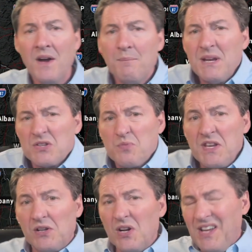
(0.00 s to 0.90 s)
Because when
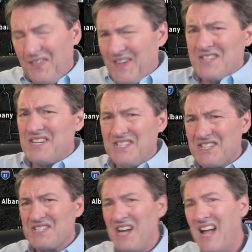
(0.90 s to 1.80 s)
you look at this, it
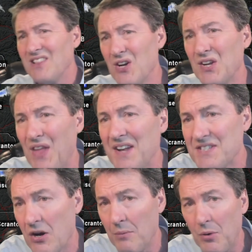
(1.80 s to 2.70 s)
does not look that
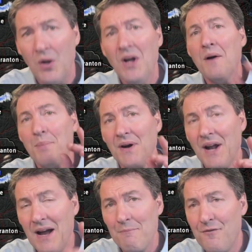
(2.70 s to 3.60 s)
terrible, but
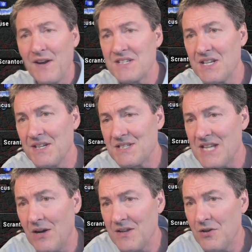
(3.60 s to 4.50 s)
I'm fixing to
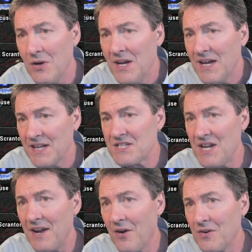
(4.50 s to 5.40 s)
tell you, it's
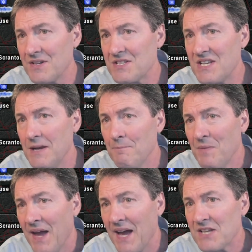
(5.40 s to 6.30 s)
not hard to see
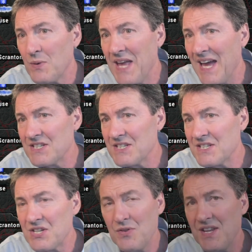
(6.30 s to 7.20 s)
as we head
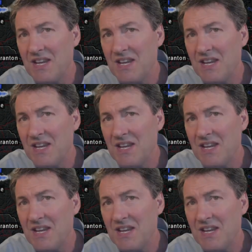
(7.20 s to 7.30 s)
into